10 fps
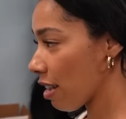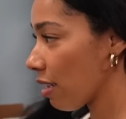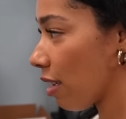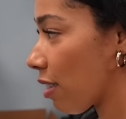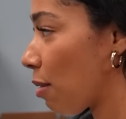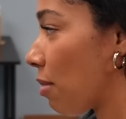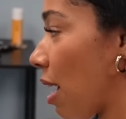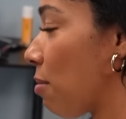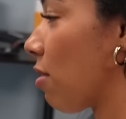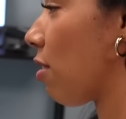does it
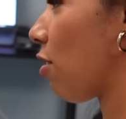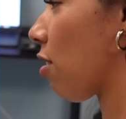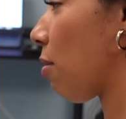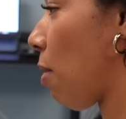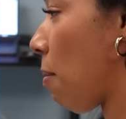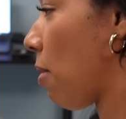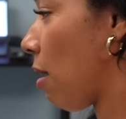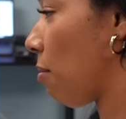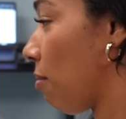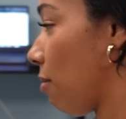sometimes just pop
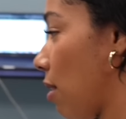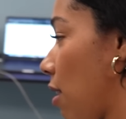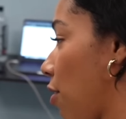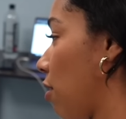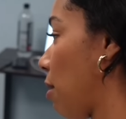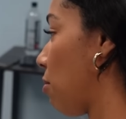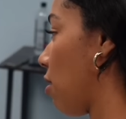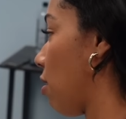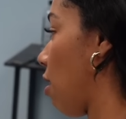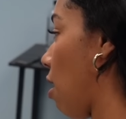up and other times
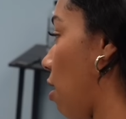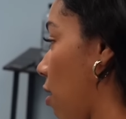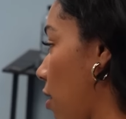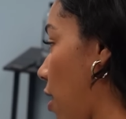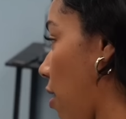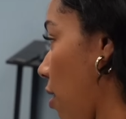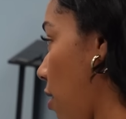it's not there?